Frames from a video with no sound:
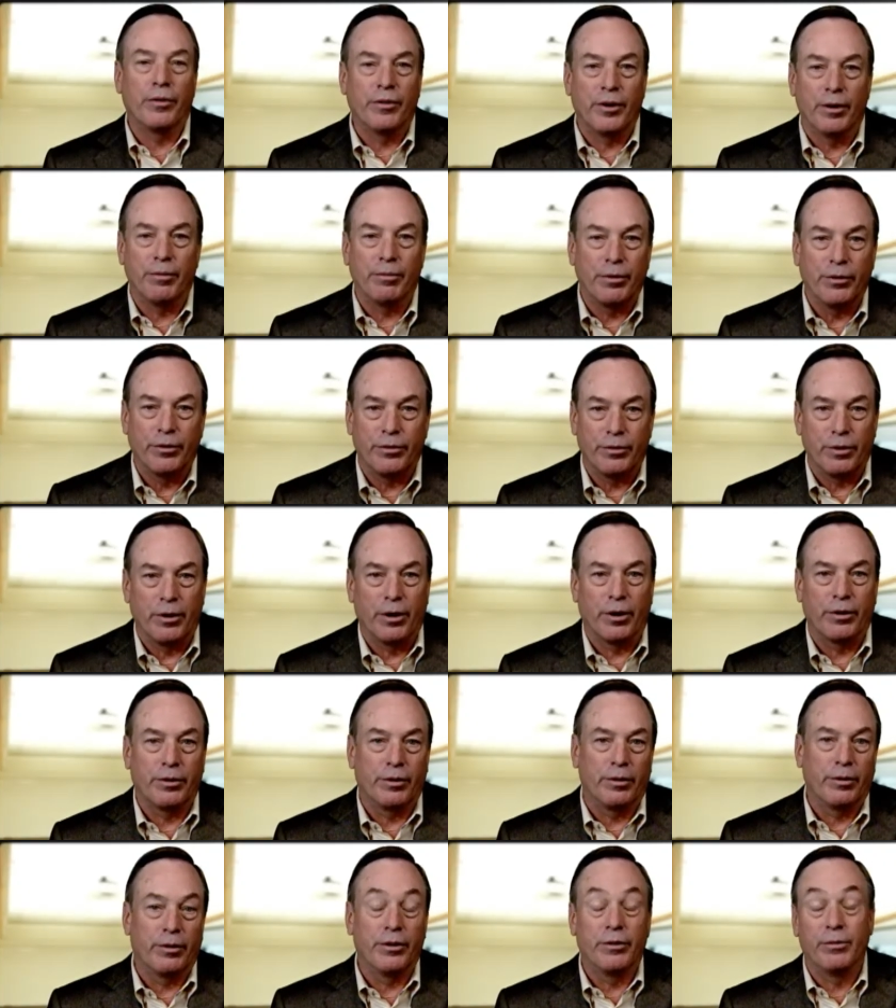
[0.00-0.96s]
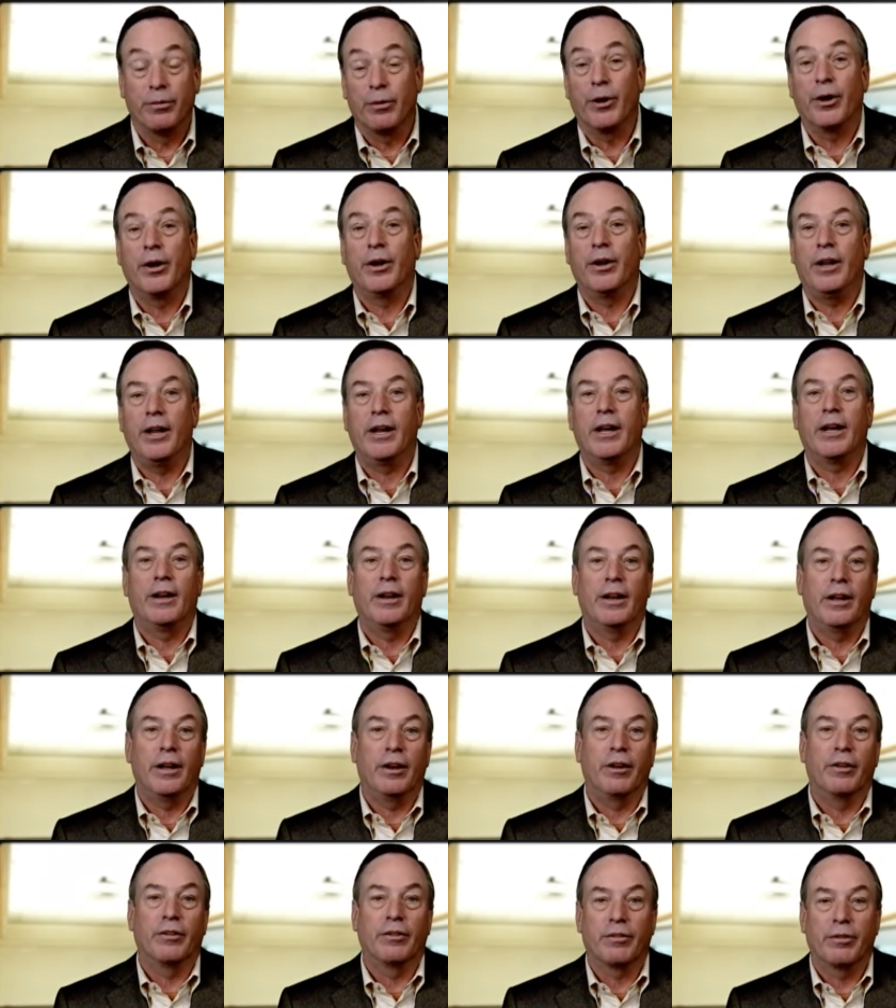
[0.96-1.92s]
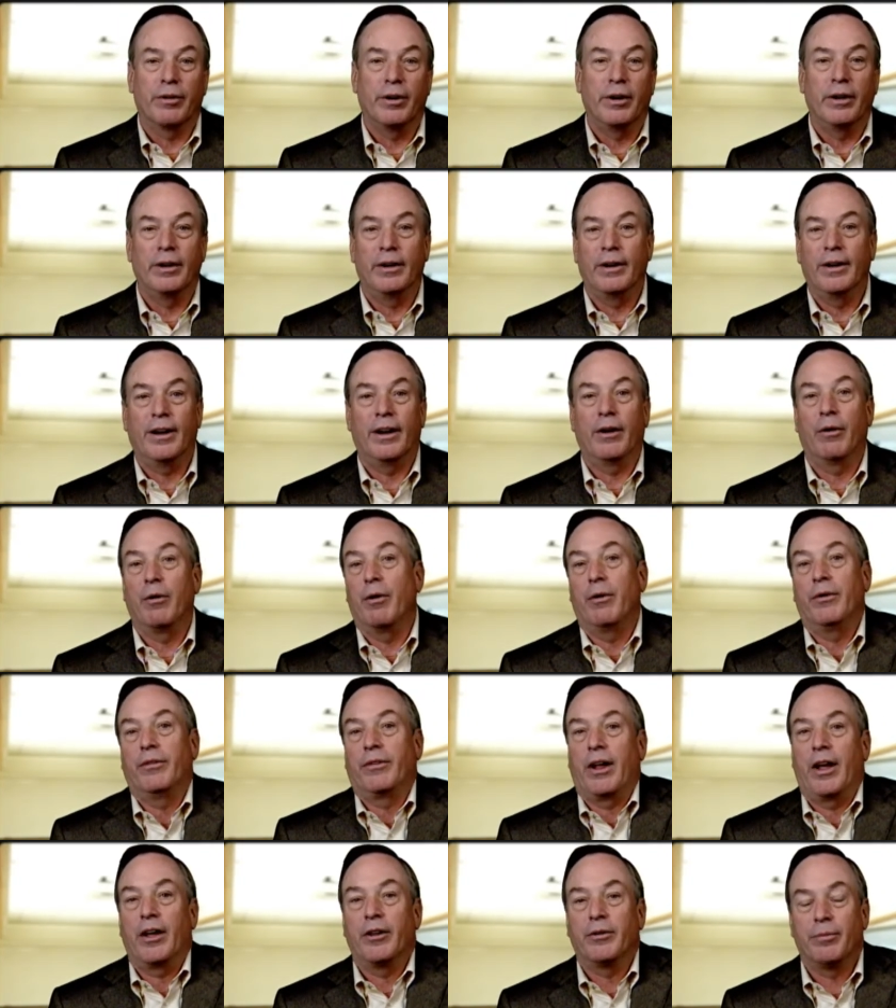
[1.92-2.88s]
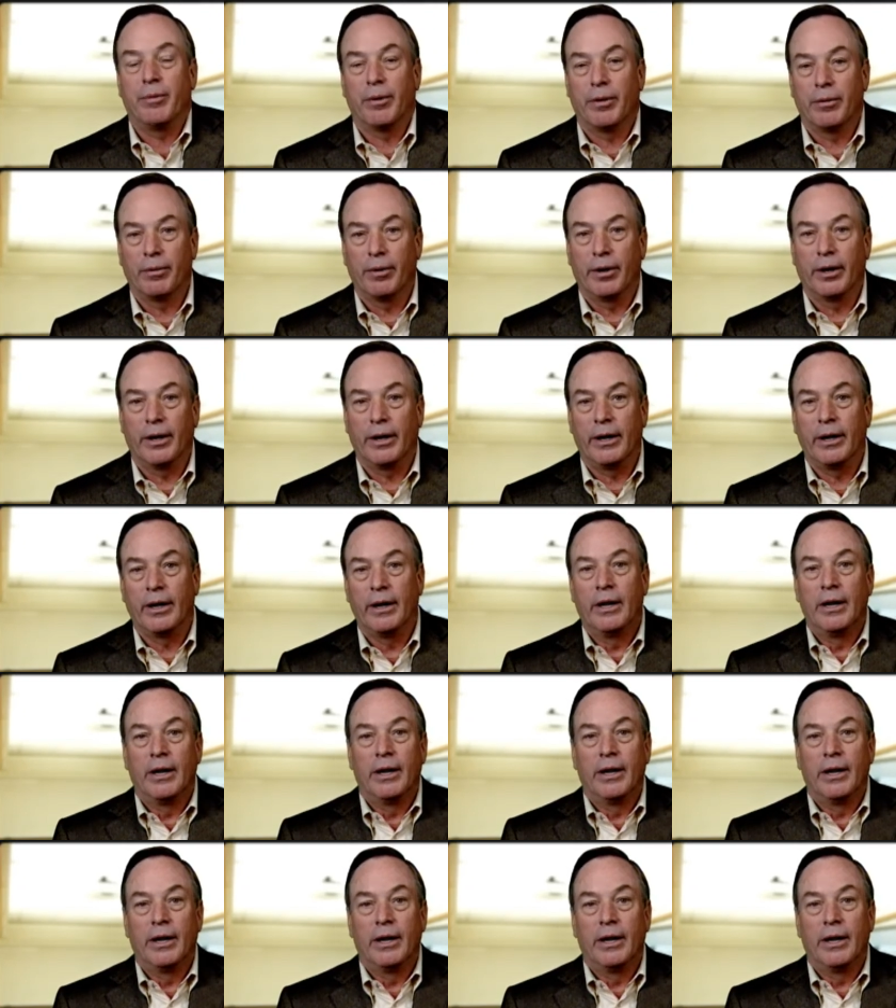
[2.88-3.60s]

infrastructure is very unique in the industry. It always has been, really.